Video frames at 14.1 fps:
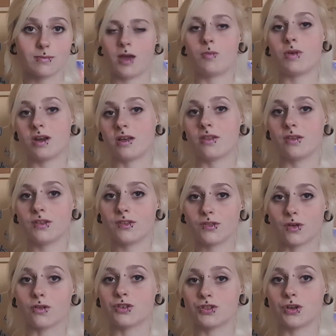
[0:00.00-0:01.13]
And when others
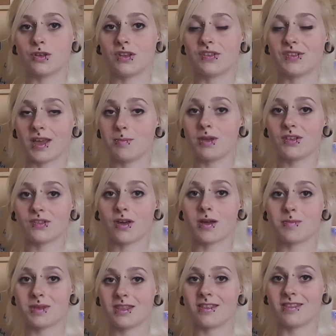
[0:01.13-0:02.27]
don't show the same
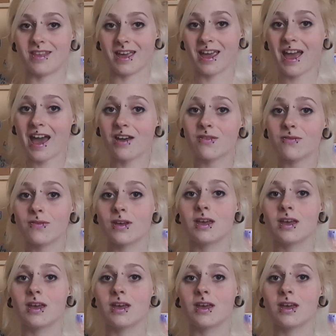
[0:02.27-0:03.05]
excitement that they have,